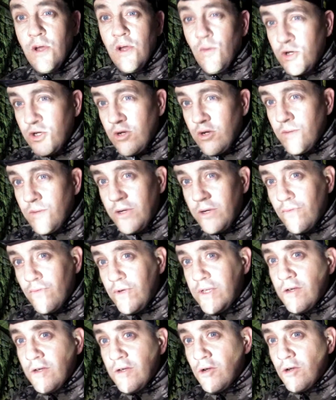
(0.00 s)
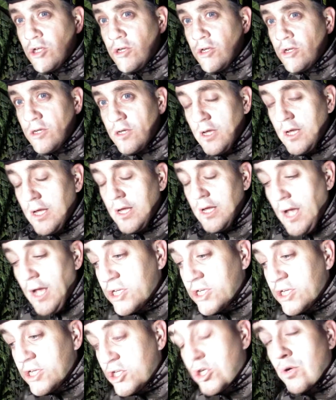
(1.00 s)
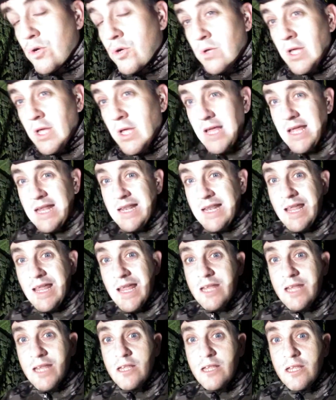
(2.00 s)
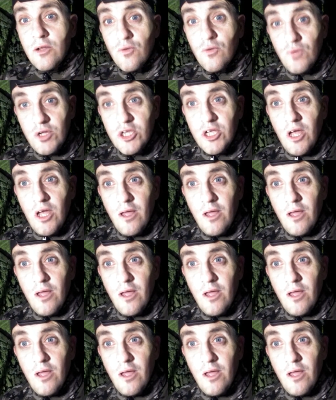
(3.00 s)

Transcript: We've done a bit of research on it, and it's true. Lady Larisha